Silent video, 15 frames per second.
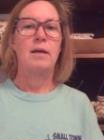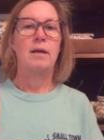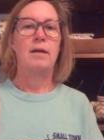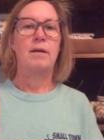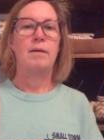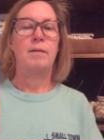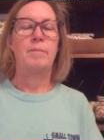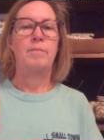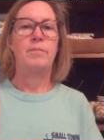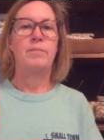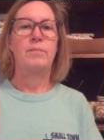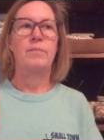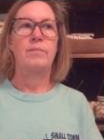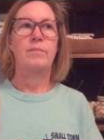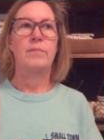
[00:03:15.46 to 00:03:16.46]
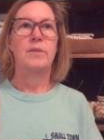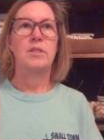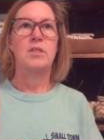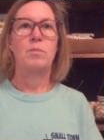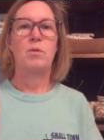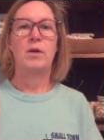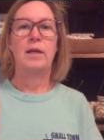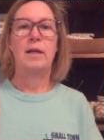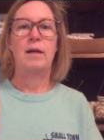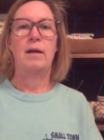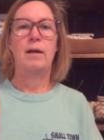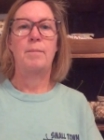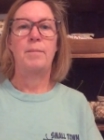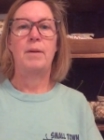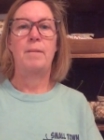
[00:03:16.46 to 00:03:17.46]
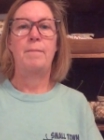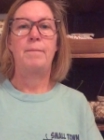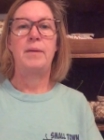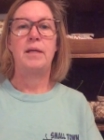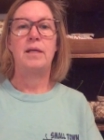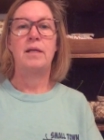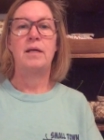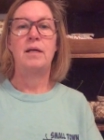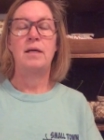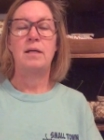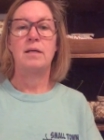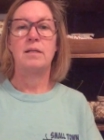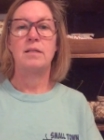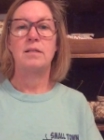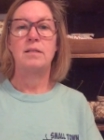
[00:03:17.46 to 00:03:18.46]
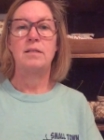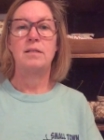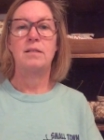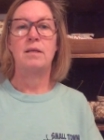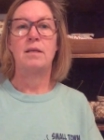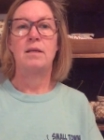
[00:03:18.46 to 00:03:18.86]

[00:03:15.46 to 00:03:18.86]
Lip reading: to bring it up, because